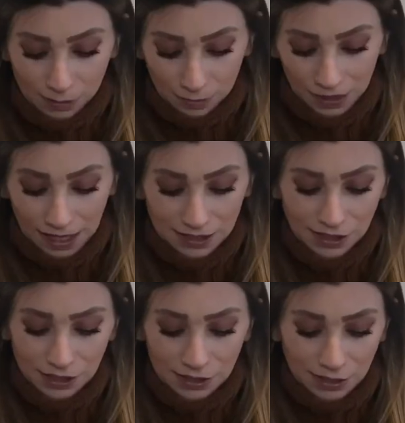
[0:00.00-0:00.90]

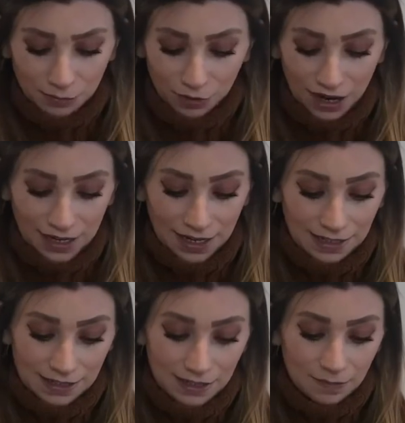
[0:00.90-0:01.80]
plasters, some
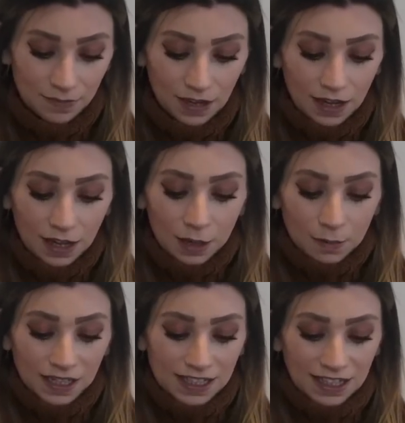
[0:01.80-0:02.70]
Renes.
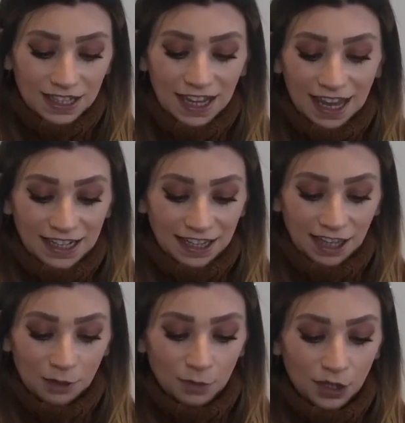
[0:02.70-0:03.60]
Basically
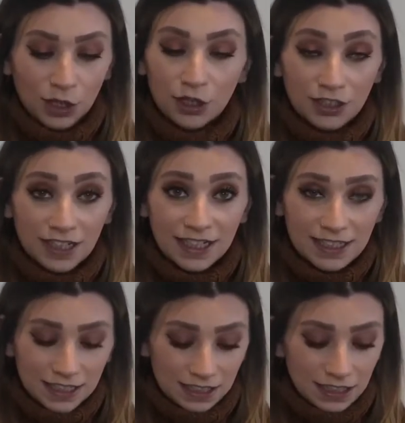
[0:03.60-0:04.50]
anything we could need
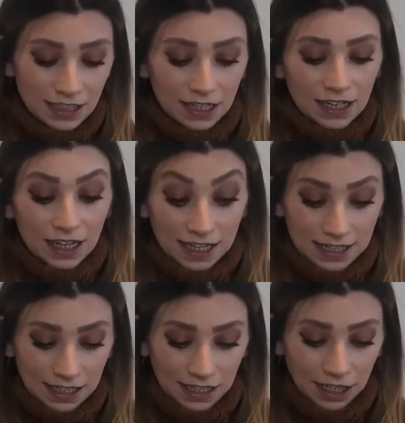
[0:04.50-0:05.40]
is
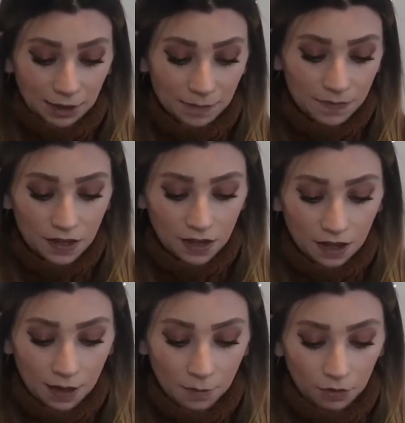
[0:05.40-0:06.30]
in here.
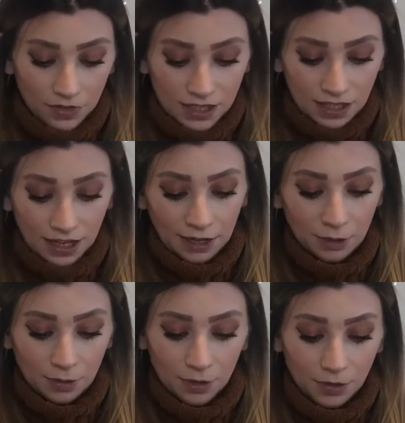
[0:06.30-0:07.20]
Obviously I know
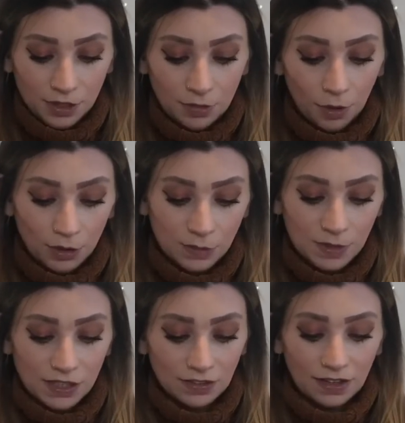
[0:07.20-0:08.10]
we're going to a
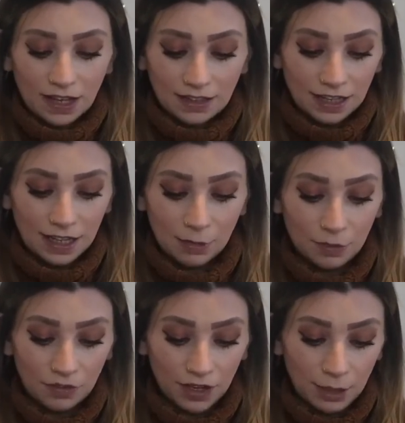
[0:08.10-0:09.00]
hospital and they can
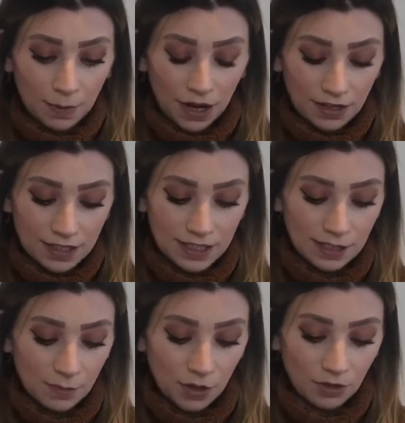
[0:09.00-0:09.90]
provide
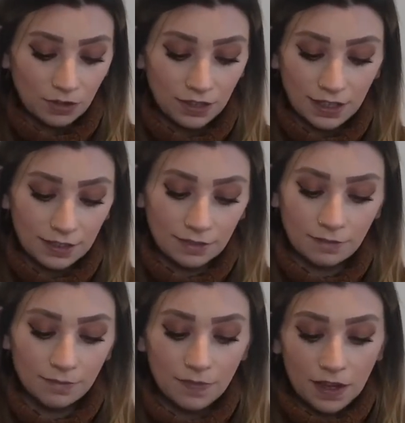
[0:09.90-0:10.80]
paracetamol and
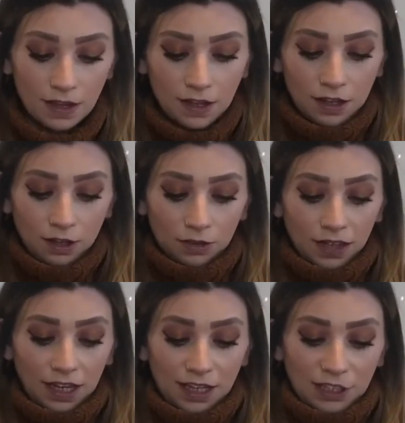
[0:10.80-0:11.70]
all
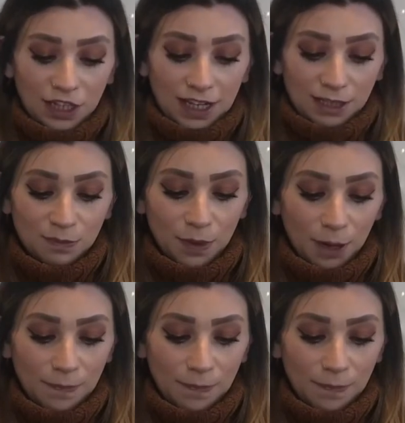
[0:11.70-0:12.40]
that kind of jazz, but